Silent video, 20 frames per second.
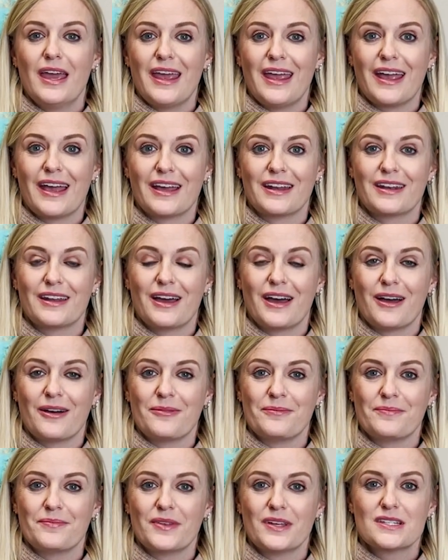
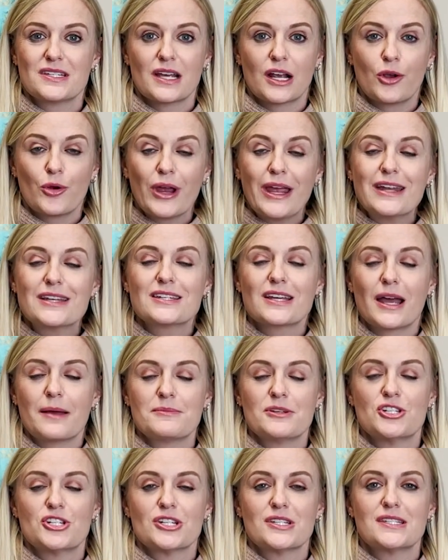And it's a great
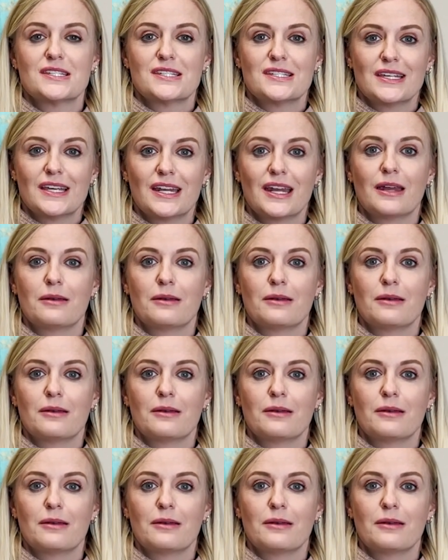time to just sit